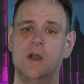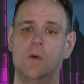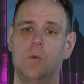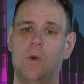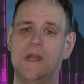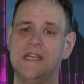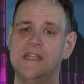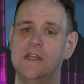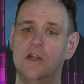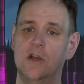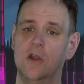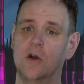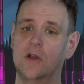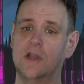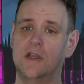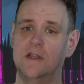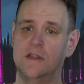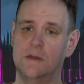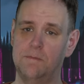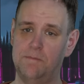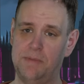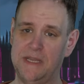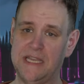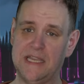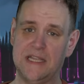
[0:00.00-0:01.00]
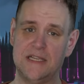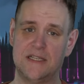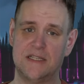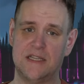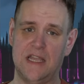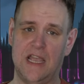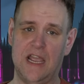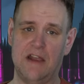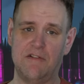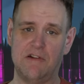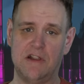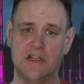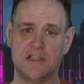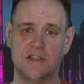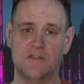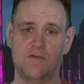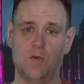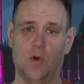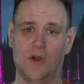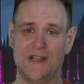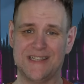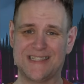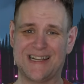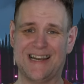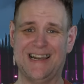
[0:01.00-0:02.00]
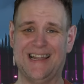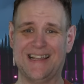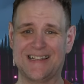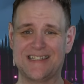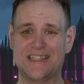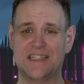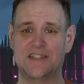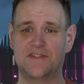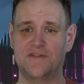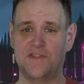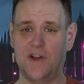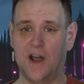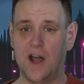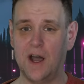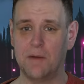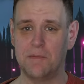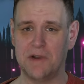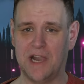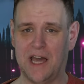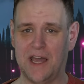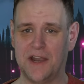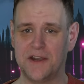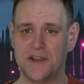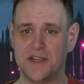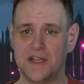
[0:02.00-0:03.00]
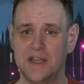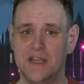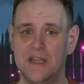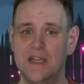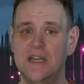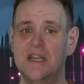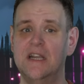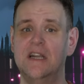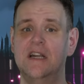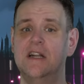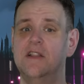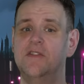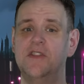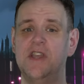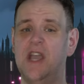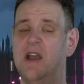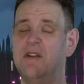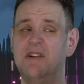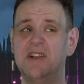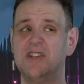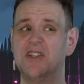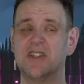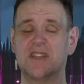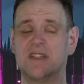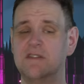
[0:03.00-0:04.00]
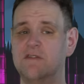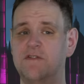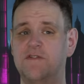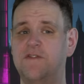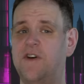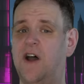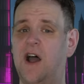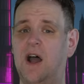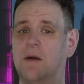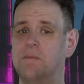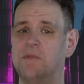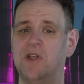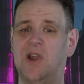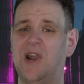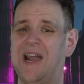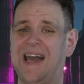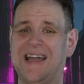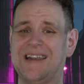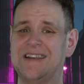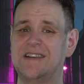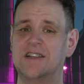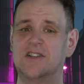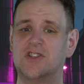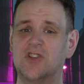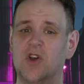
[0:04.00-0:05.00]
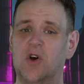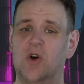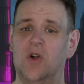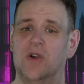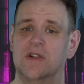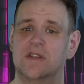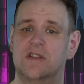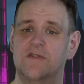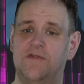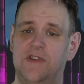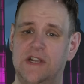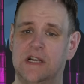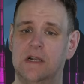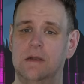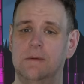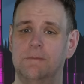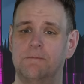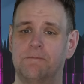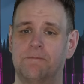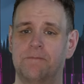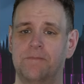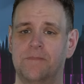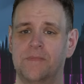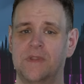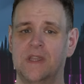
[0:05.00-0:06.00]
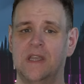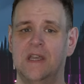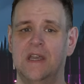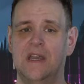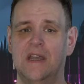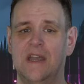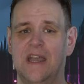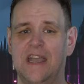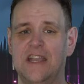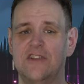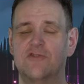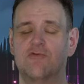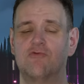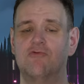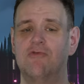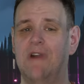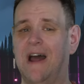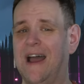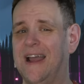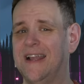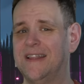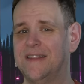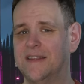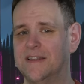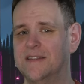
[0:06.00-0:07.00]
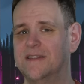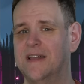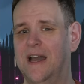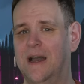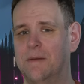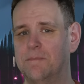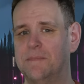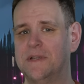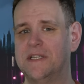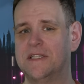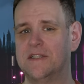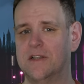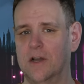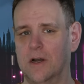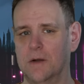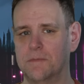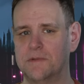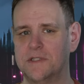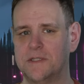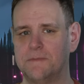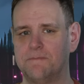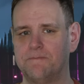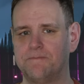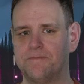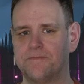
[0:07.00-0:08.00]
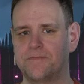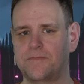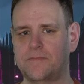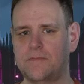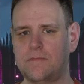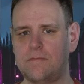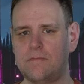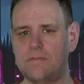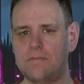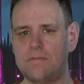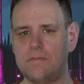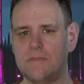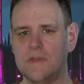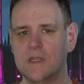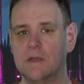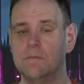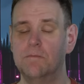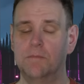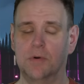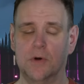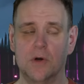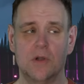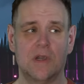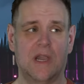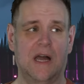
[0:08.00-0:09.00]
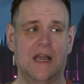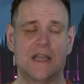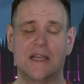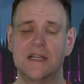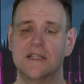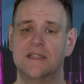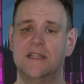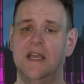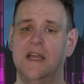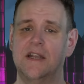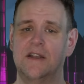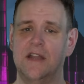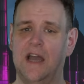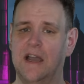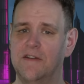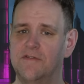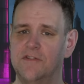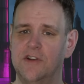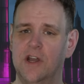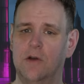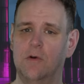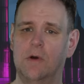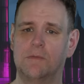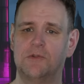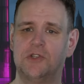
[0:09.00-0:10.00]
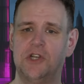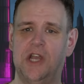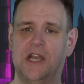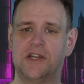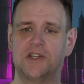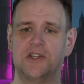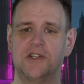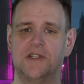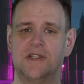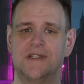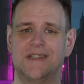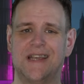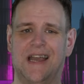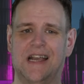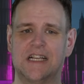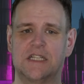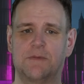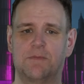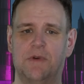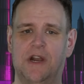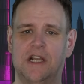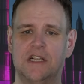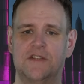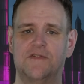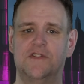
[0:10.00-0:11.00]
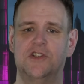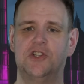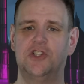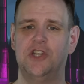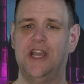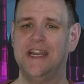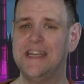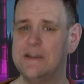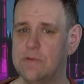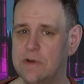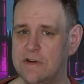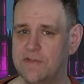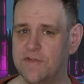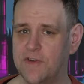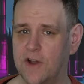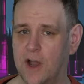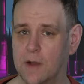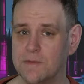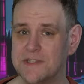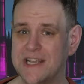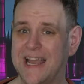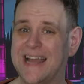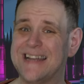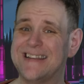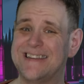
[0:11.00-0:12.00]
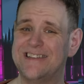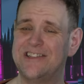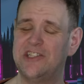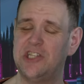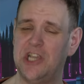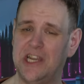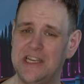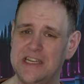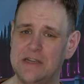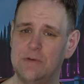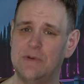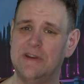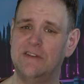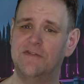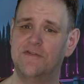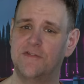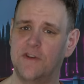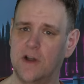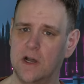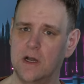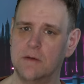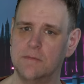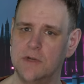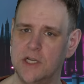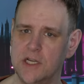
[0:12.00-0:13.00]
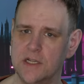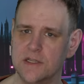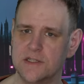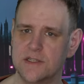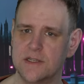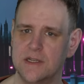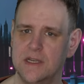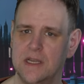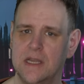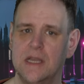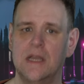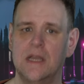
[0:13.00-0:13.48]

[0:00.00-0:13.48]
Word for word: When you look at the biggest areas of what is classed as farmland, the owner doesn't farm the land at all. It's a fiddle. It's right that that be stopped. But like I said, I've no objection to tax breaks for genuine farms and genuine farmers.